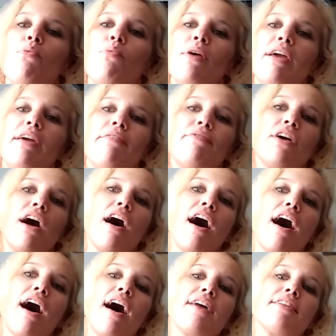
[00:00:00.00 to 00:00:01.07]
we've
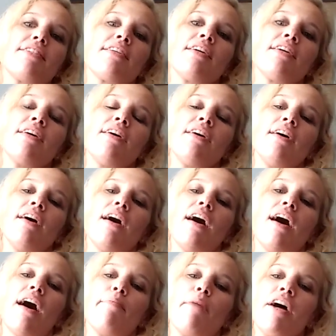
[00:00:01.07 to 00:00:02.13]
got
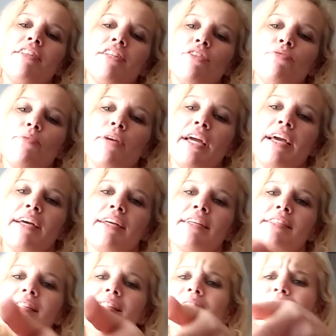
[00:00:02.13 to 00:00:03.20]
um, onion
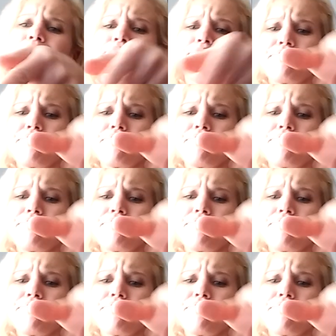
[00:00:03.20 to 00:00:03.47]
rings,